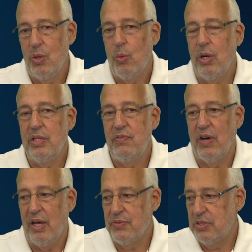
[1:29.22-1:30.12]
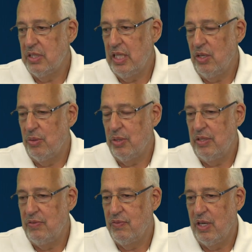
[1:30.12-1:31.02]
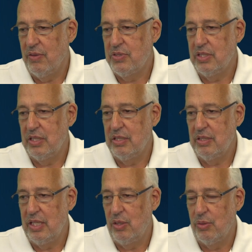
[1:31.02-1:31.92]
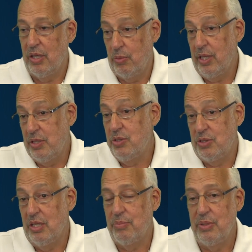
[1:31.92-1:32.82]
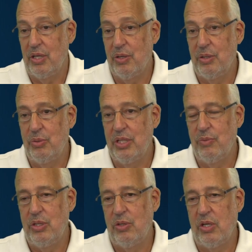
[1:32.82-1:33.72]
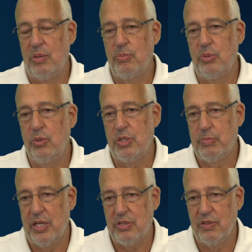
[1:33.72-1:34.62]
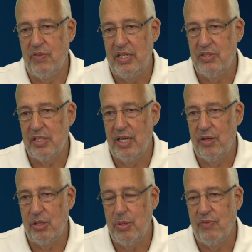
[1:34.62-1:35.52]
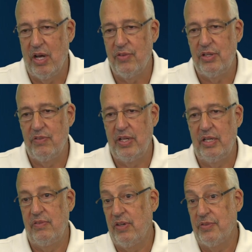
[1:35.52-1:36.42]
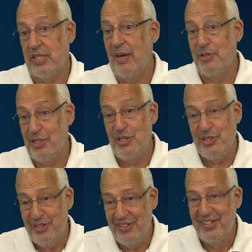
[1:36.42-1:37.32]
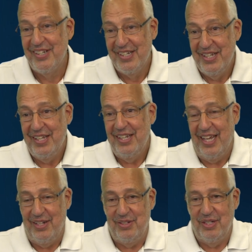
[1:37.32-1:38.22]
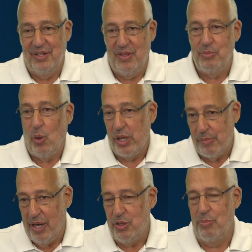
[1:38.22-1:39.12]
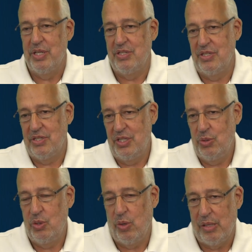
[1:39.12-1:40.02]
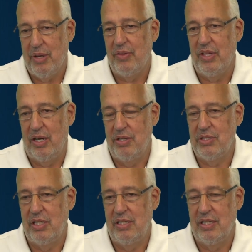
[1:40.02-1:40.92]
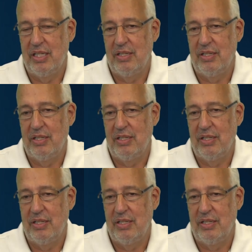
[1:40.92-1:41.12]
Well, it involves a relationship. Really, when you're going to do a special event together, you may involve in an event. It involves conversation and them knowing about your business and you knowing about theirs, and